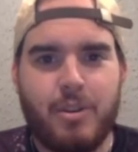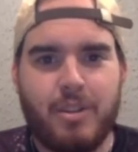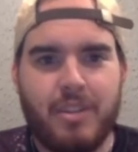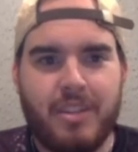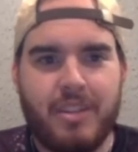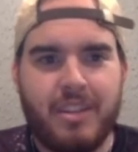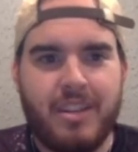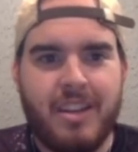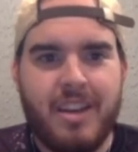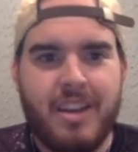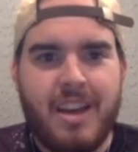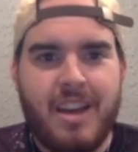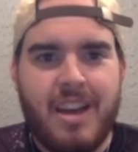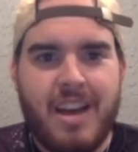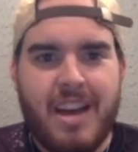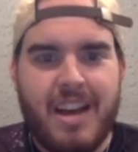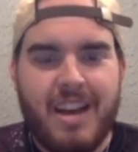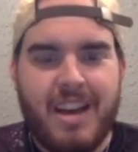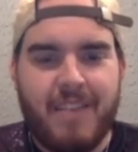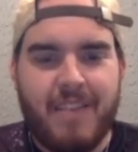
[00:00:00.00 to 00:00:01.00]
And
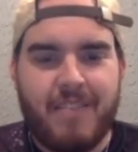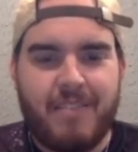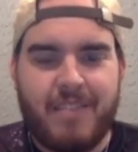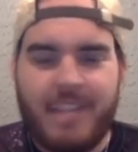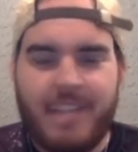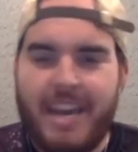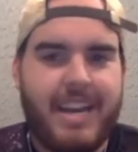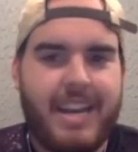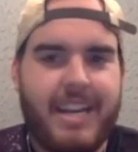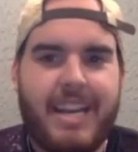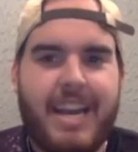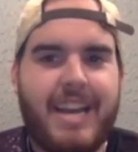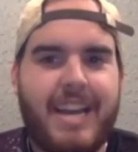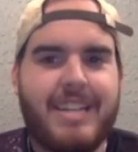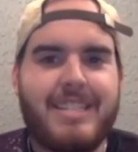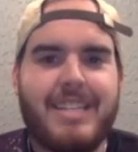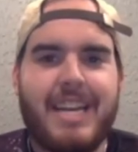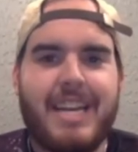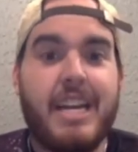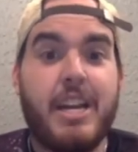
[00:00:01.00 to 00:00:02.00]
I can't can't
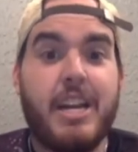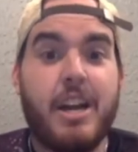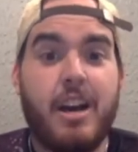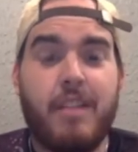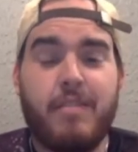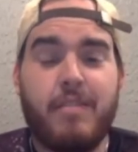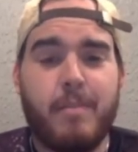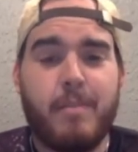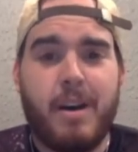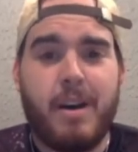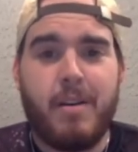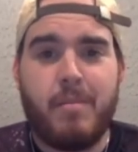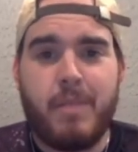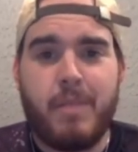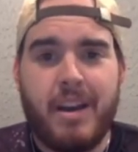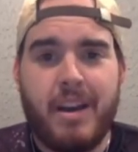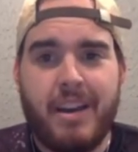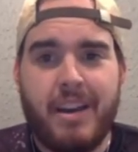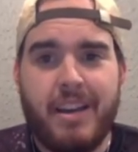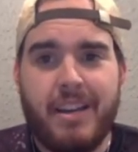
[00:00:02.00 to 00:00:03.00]
say enough about
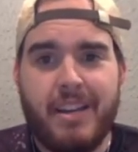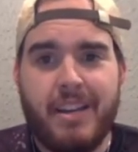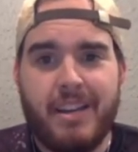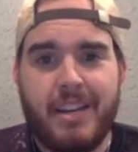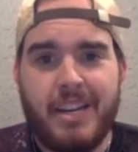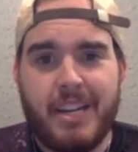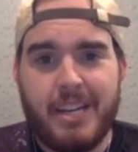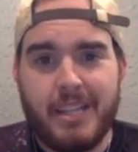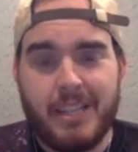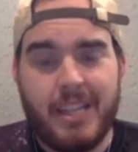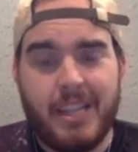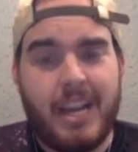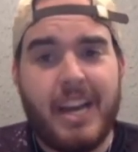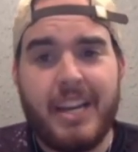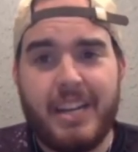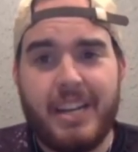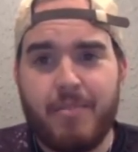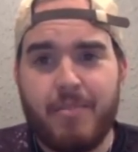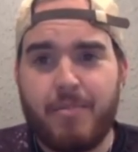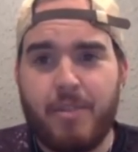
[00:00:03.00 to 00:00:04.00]
my uh,
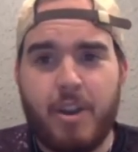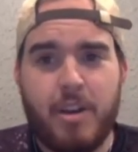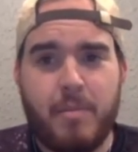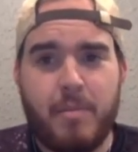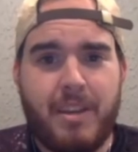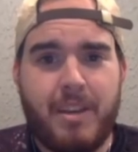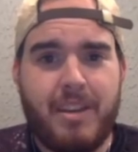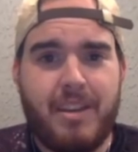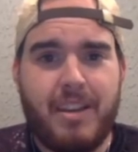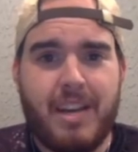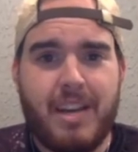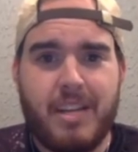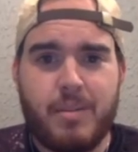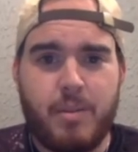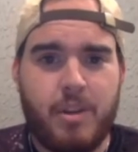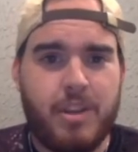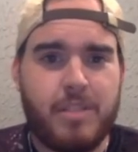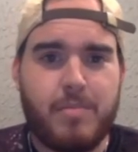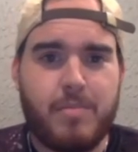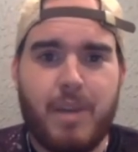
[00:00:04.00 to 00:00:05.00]
line in front of me as
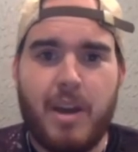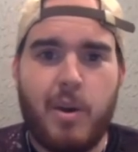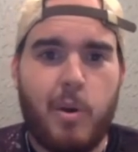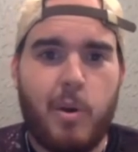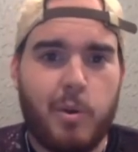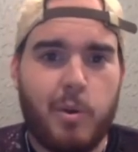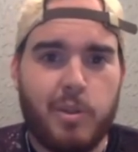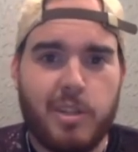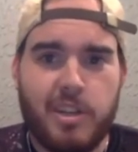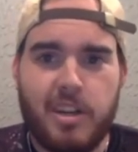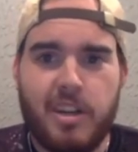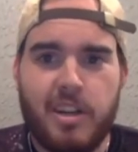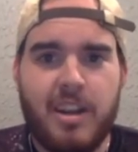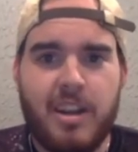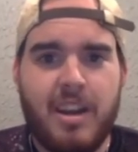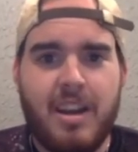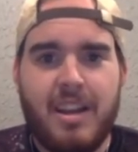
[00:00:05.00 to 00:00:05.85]
well as my holder.